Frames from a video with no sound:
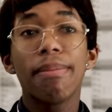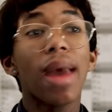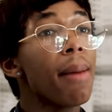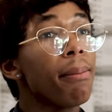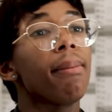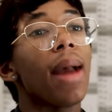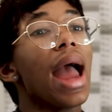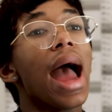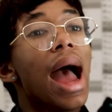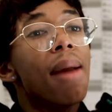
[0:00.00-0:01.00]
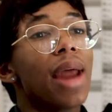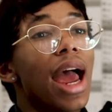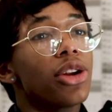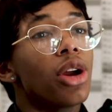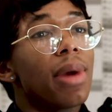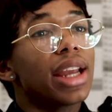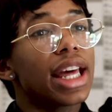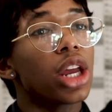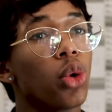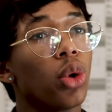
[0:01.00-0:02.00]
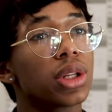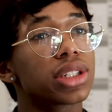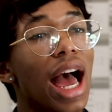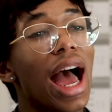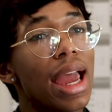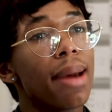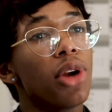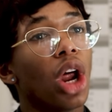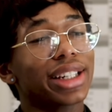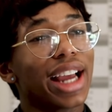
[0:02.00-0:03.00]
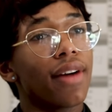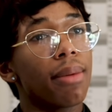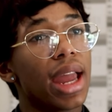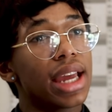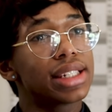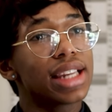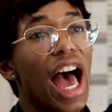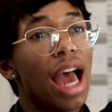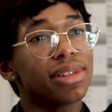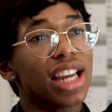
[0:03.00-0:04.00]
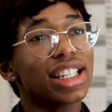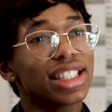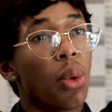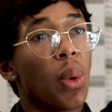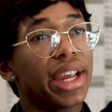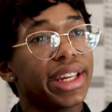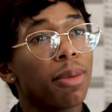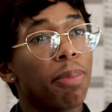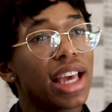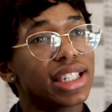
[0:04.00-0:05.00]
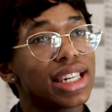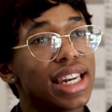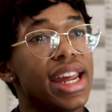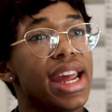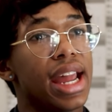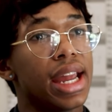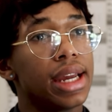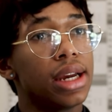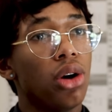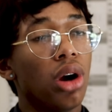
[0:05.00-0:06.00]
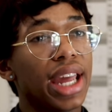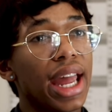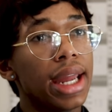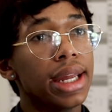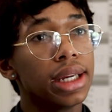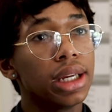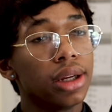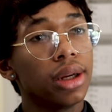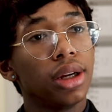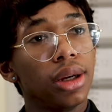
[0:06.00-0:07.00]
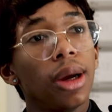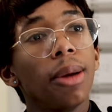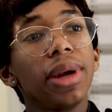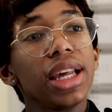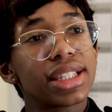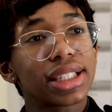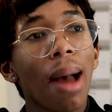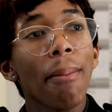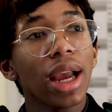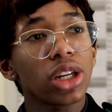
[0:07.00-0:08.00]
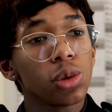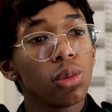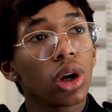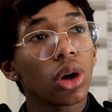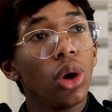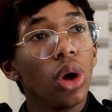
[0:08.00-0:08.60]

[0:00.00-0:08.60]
Ma'am, I don't make the rules. I am not government. I am just a working person here, okay? Please, come back tomorrow